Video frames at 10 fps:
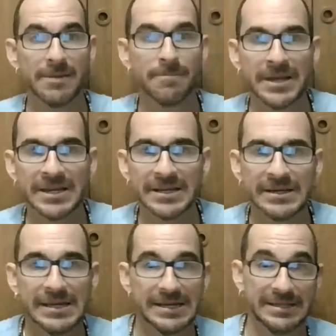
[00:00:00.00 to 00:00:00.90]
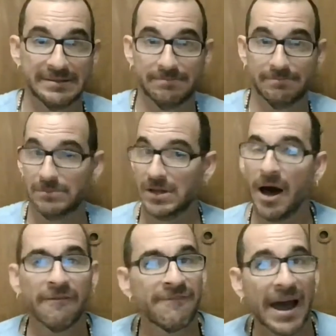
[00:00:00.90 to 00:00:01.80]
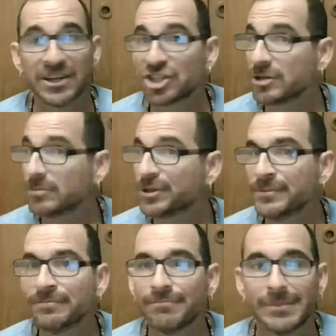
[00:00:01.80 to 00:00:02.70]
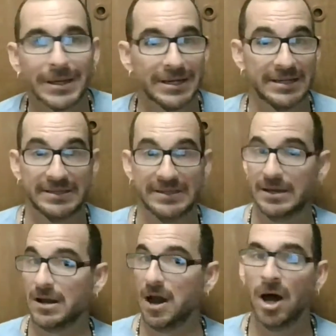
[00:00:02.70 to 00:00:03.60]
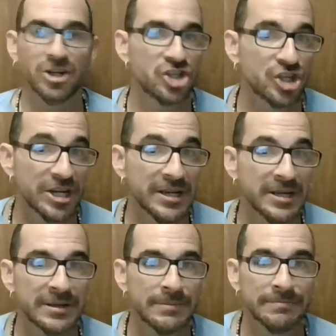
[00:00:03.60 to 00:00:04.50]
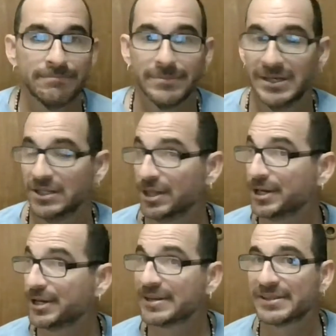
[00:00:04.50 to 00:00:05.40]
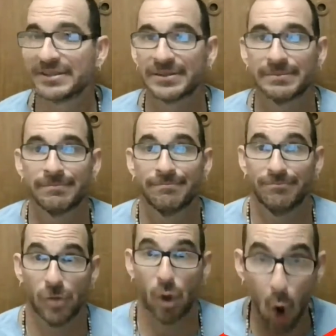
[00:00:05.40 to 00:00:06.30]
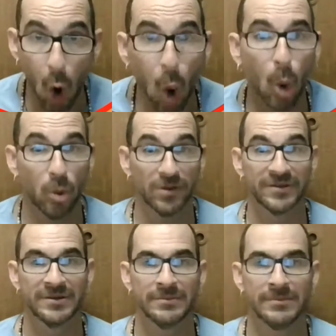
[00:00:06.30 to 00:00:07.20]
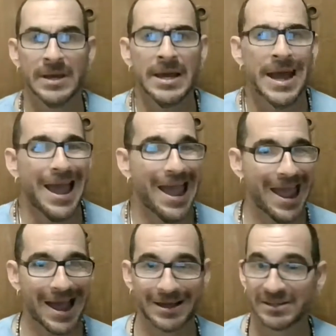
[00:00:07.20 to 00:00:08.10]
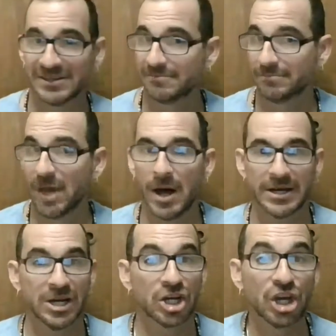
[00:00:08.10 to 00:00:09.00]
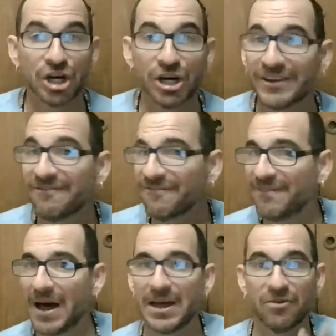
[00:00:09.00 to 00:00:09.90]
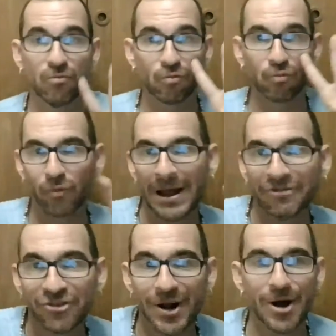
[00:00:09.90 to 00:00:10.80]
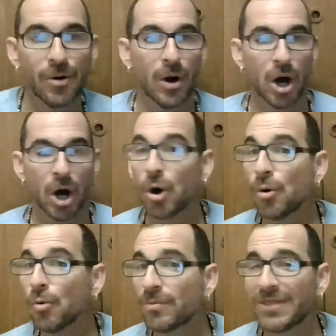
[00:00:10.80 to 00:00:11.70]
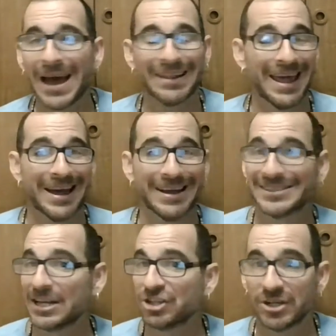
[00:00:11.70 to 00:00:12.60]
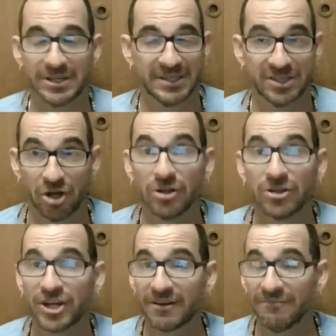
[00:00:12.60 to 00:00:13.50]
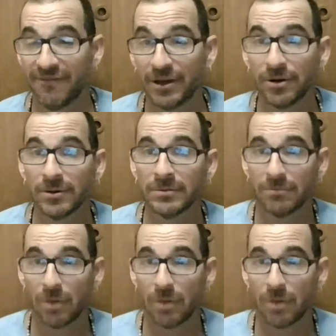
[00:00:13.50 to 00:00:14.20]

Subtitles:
opinion, is not fashionable. It is not chic. It looks old. And not in a good, fun, retro, oh, that has such a nostalgic feel,